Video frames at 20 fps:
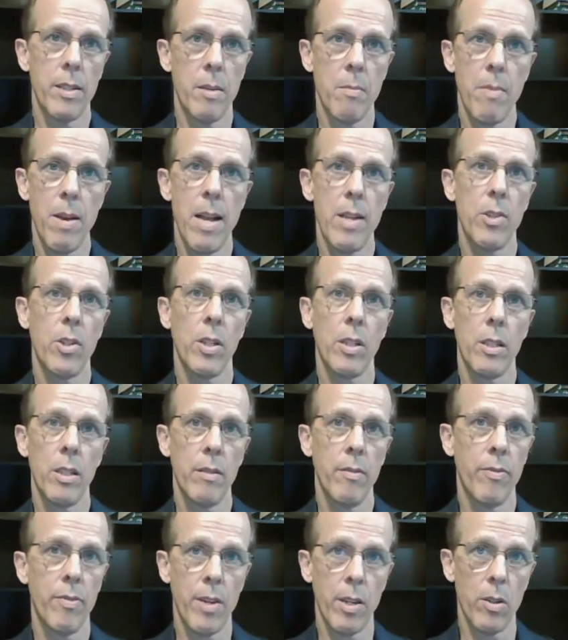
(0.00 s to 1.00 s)
to
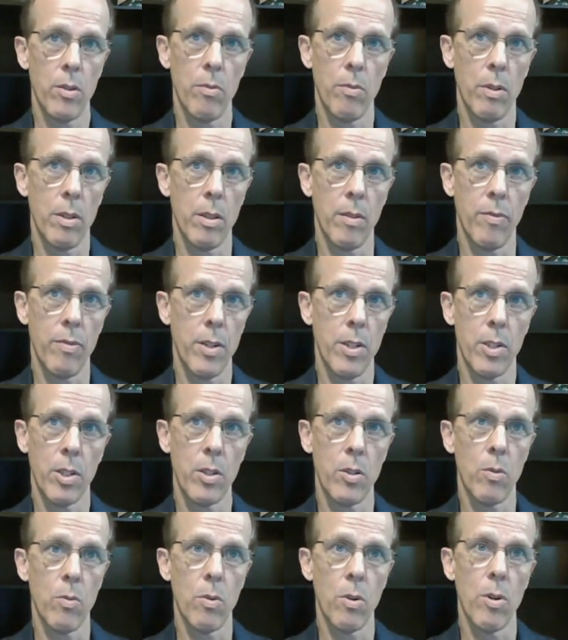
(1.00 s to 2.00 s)
magically fiddle with the
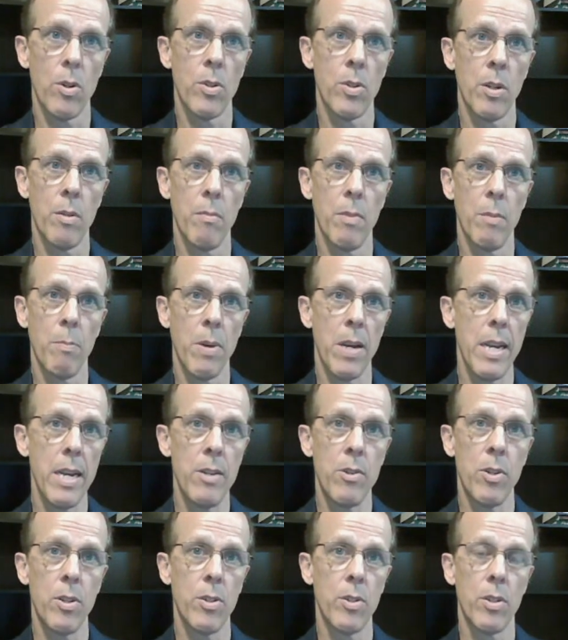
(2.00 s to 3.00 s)
physical words on the
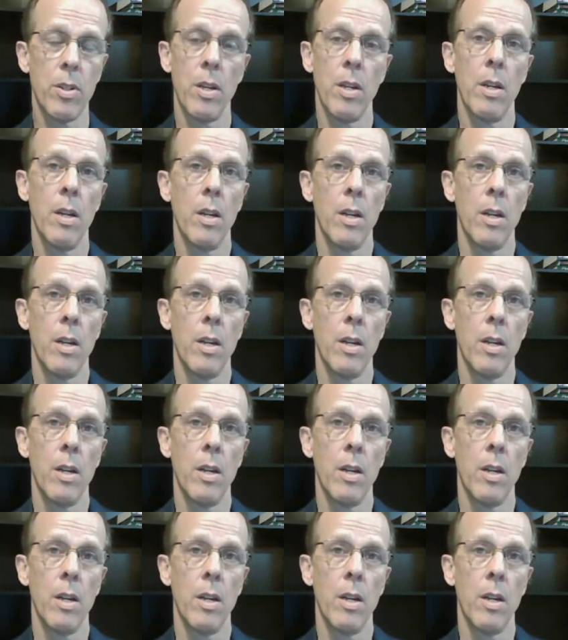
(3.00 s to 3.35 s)
pages